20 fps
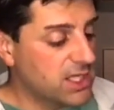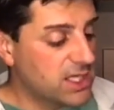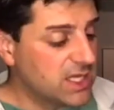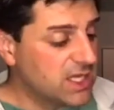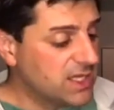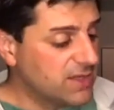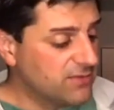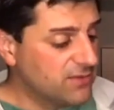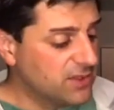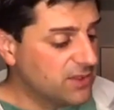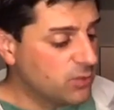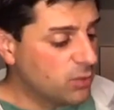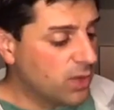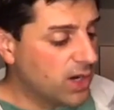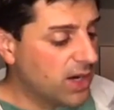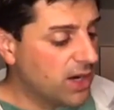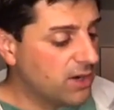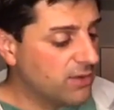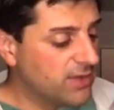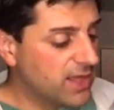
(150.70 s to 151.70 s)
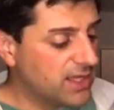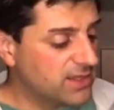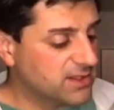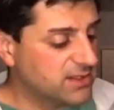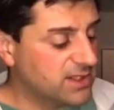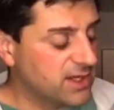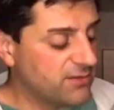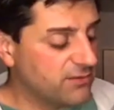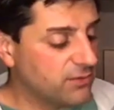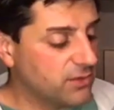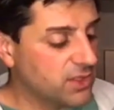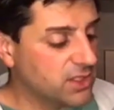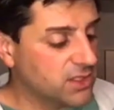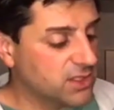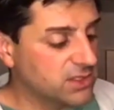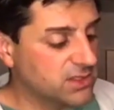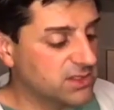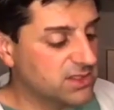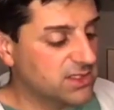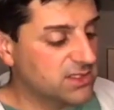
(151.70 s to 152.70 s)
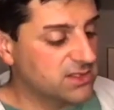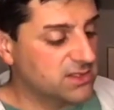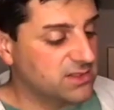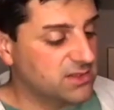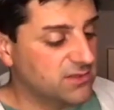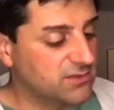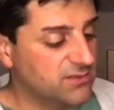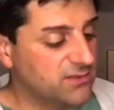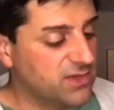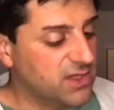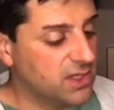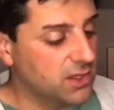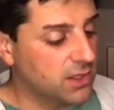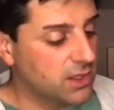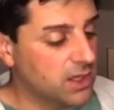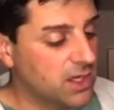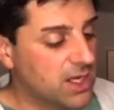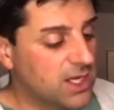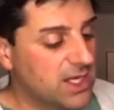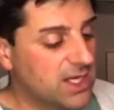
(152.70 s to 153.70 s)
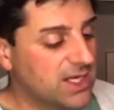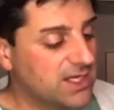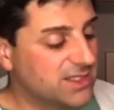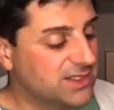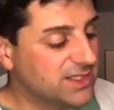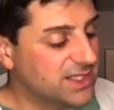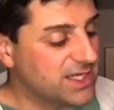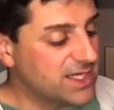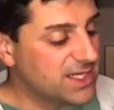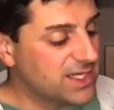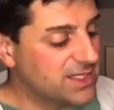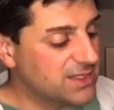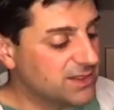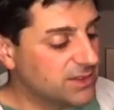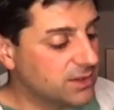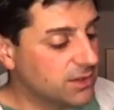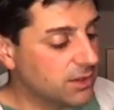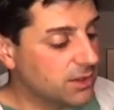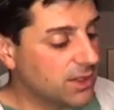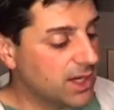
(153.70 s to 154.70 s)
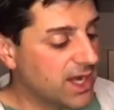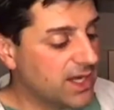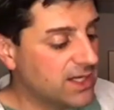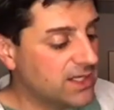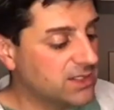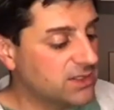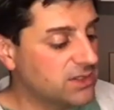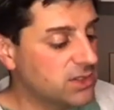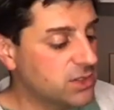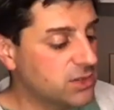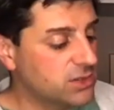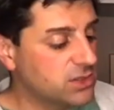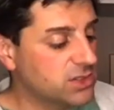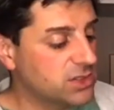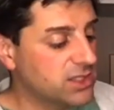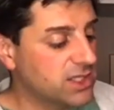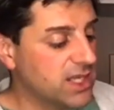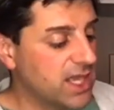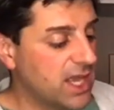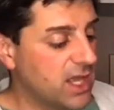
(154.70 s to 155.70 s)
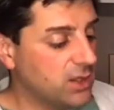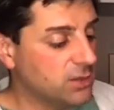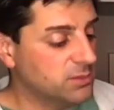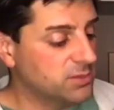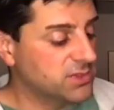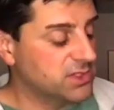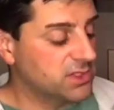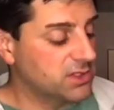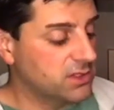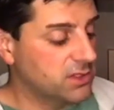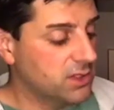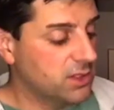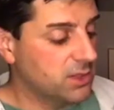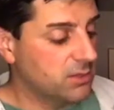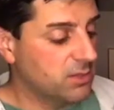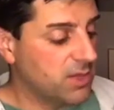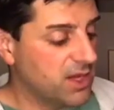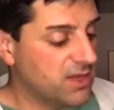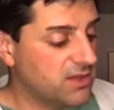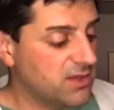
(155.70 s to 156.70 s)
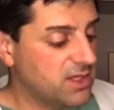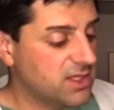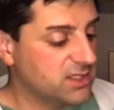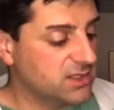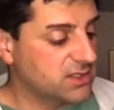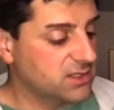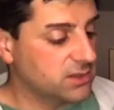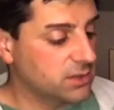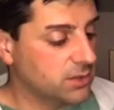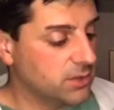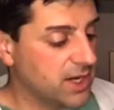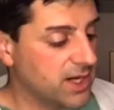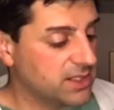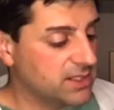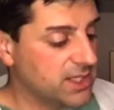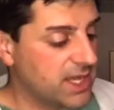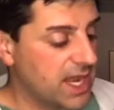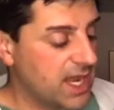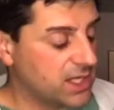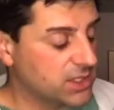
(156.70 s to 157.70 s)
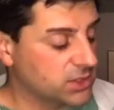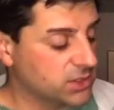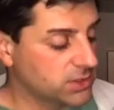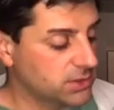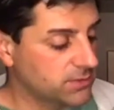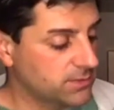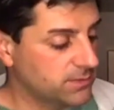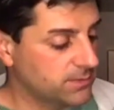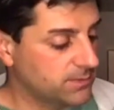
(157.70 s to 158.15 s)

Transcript: even where that suffering consists of fear, is easier and is usually helped by this direct action.